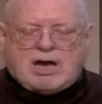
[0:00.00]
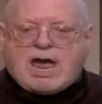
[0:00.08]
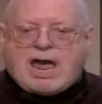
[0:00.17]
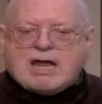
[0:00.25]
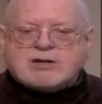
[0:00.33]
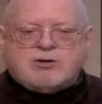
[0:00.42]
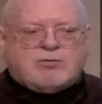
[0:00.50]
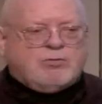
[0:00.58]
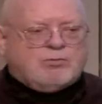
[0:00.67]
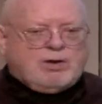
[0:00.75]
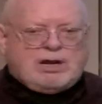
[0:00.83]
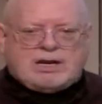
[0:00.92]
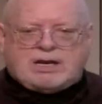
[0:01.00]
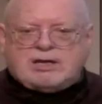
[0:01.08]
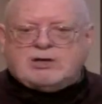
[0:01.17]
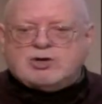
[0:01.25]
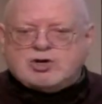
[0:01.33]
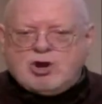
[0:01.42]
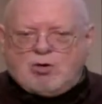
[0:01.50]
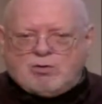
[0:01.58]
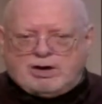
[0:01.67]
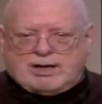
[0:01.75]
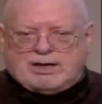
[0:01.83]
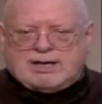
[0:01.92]
had you really
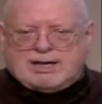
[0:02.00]
known it.